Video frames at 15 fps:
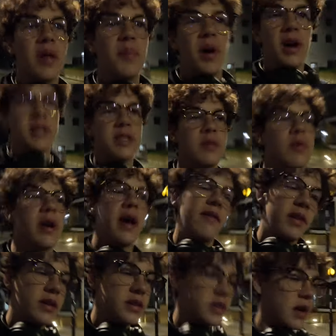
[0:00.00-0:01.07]
the bus and
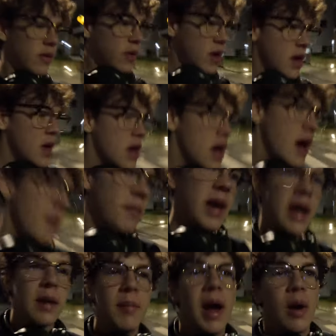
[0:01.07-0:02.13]
whatever. So I'm
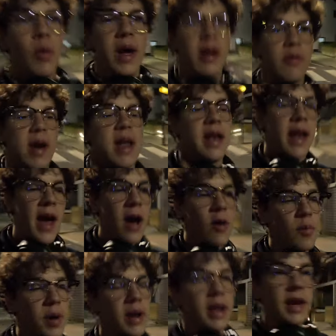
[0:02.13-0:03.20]
making my way right now,
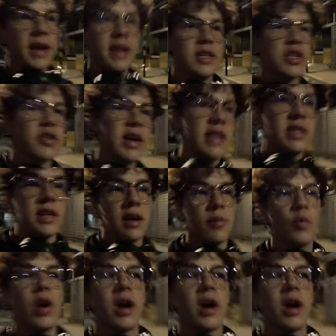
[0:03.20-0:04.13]
but it is crazy. I'm